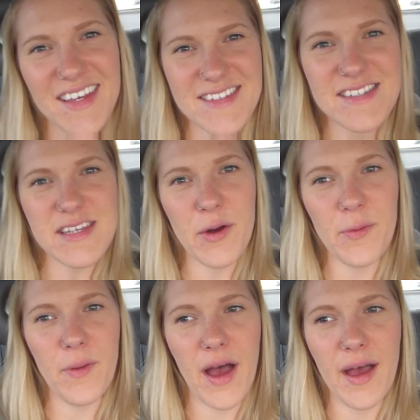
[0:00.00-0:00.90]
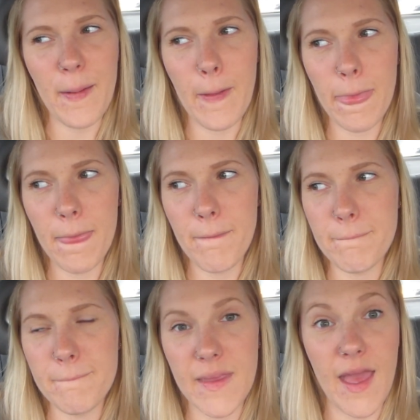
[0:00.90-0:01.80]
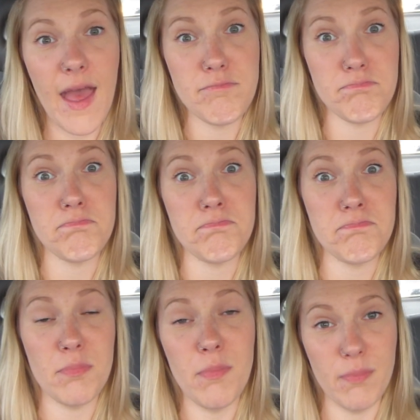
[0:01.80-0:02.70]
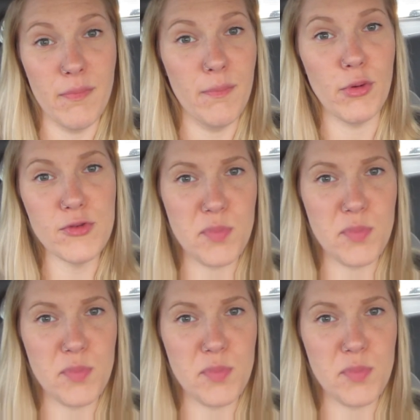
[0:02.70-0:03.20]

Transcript: So, uh, Big yeah. ups to Bruce. Bruce,